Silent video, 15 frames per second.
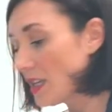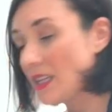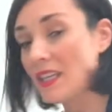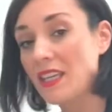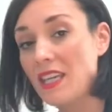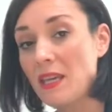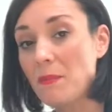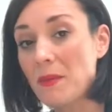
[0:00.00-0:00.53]

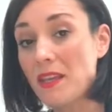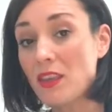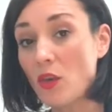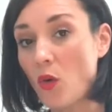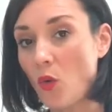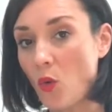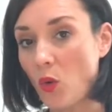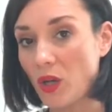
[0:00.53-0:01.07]
Keeping
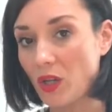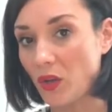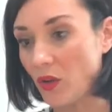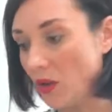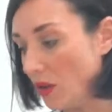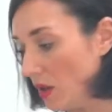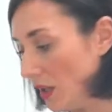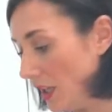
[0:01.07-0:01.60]
the
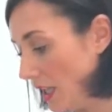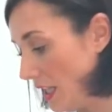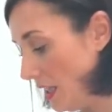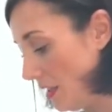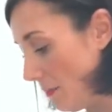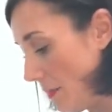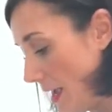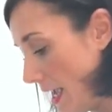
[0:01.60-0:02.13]
oil in
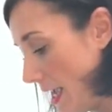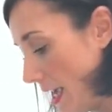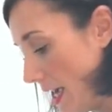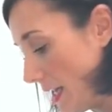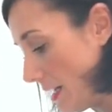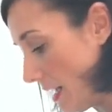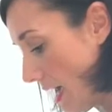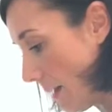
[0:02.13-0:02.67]
the
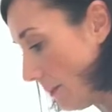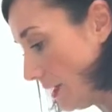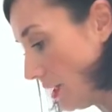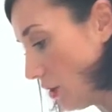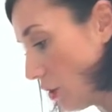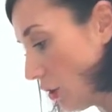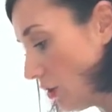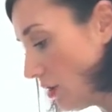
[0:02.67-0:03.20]
pan, I'm going to
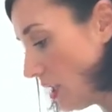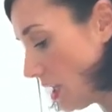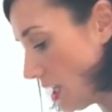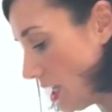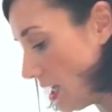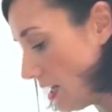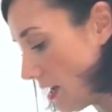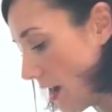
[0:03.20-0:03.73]
turn the
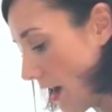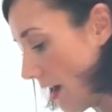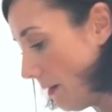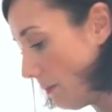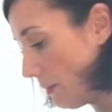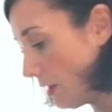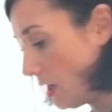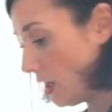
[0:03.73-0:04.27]
heat
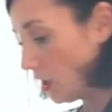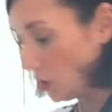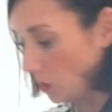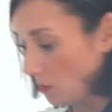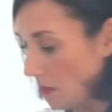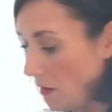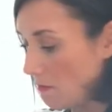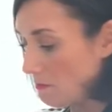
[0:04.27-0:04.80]
up to
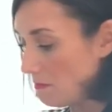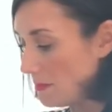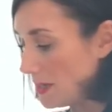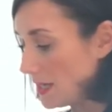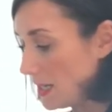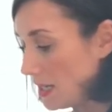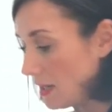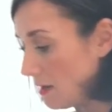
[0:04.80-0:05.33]
about
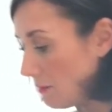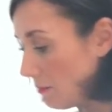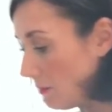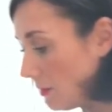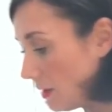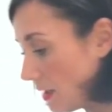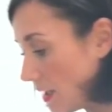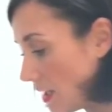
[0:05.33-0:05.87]
medium
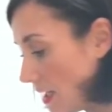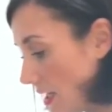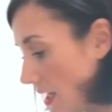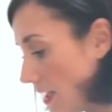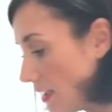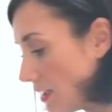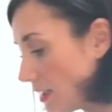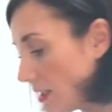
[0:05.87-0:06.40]

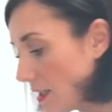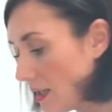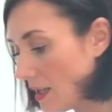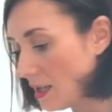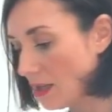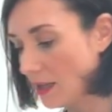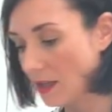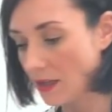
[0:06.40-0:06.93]
heat,
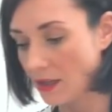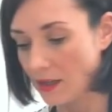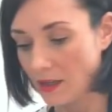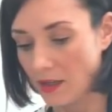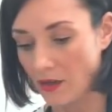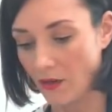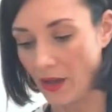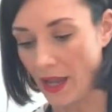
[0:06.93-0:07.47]

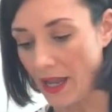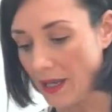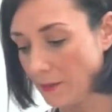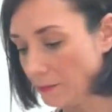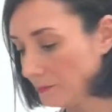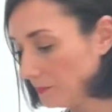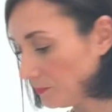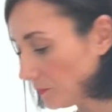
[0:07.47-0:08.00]
okay?
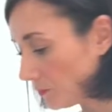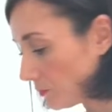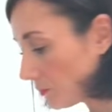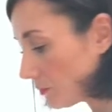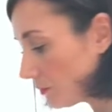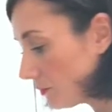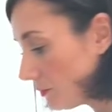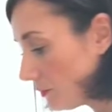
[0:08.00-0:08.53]

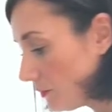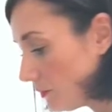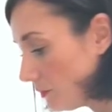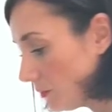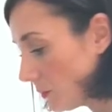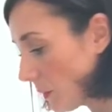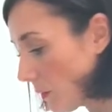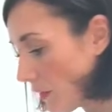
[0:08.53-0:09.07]

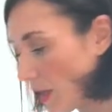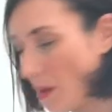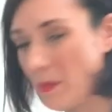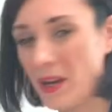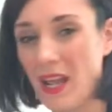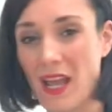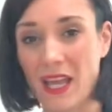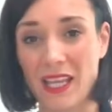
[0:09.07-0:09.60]
I'm
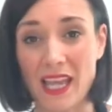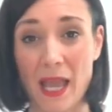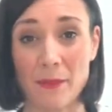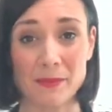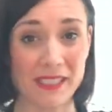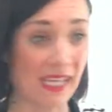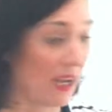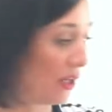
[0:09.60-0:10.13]
going to
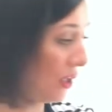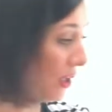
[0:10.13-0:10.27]
empty out a